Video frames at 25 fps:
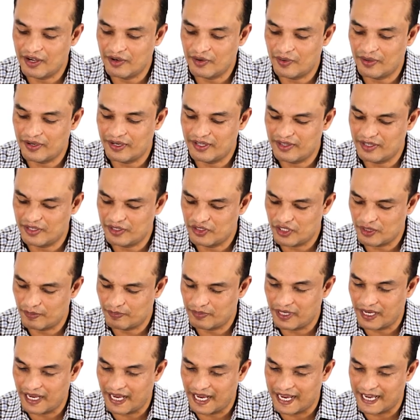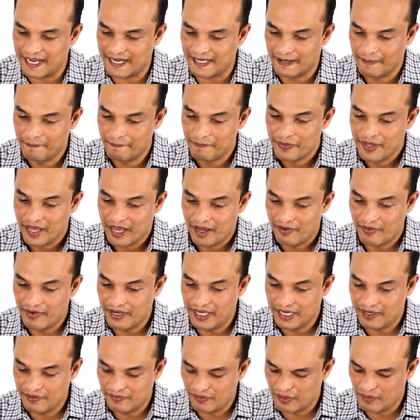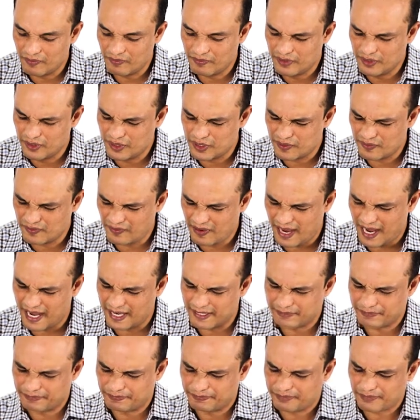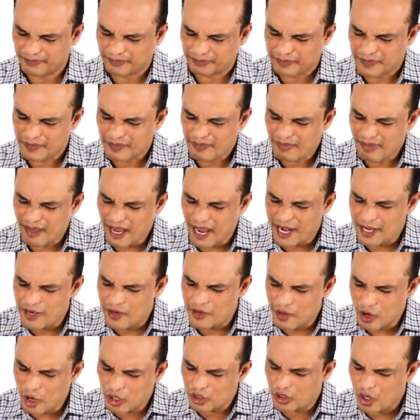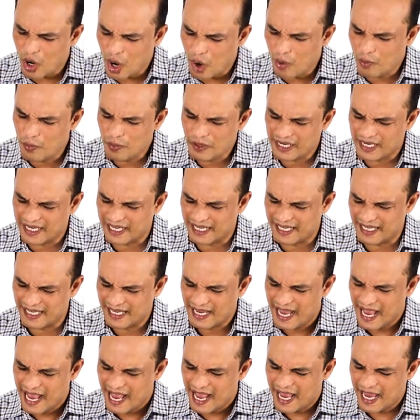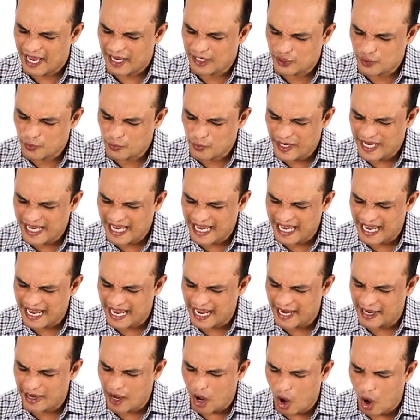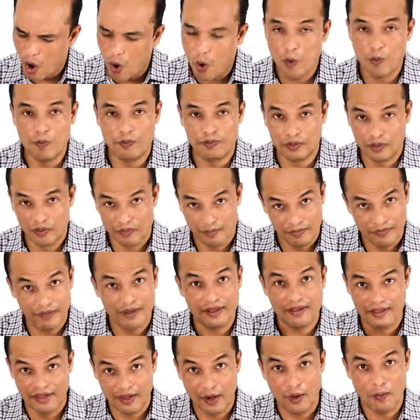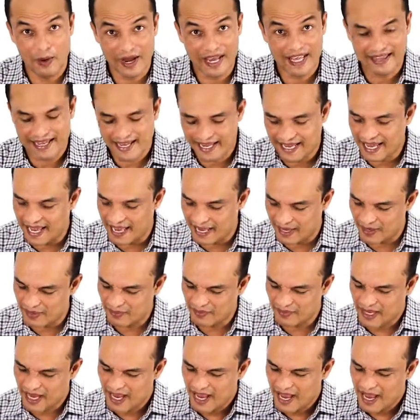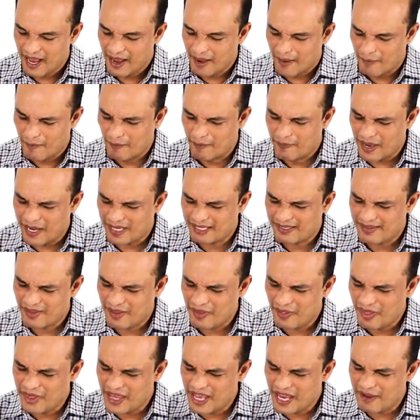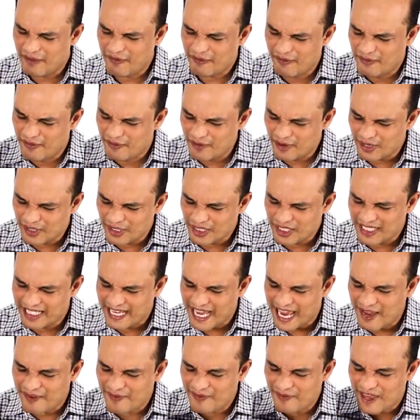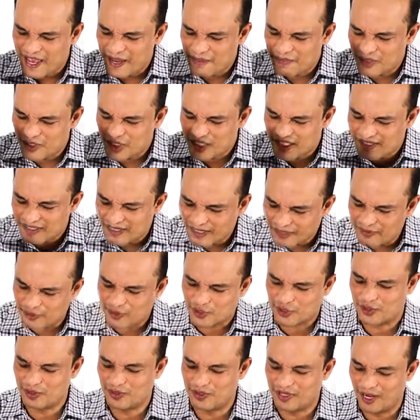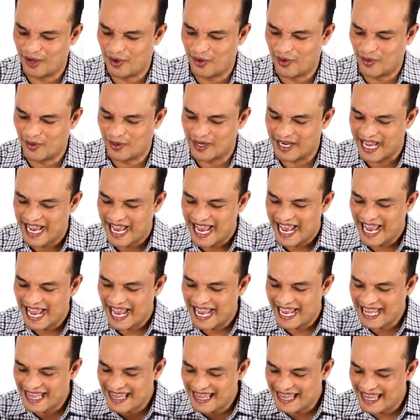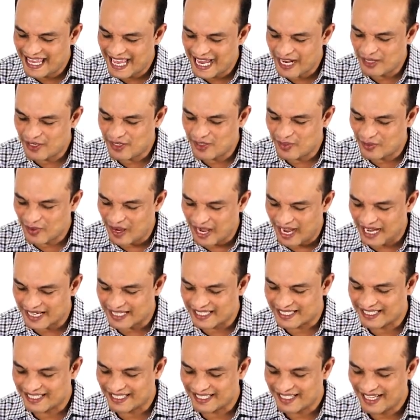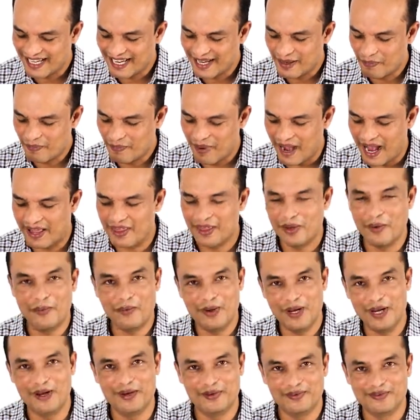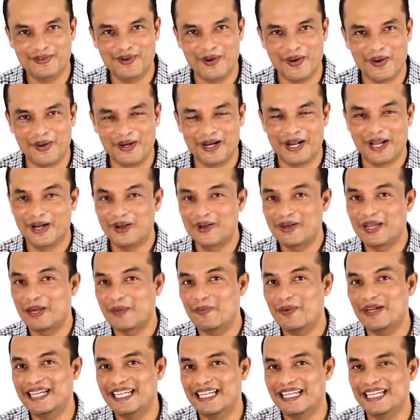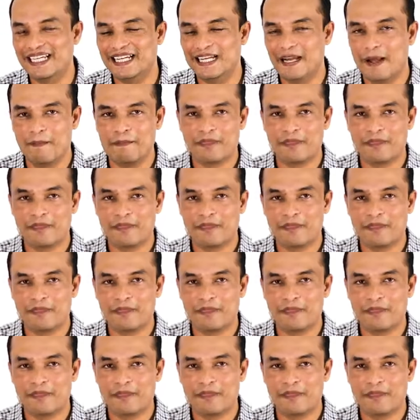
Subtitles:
Corinthians chapter 8, reading from verse 5, and not only as we had hoped the way they gave, but they first gave themselves to the Lord and then to us by the will of God. Look at what he did.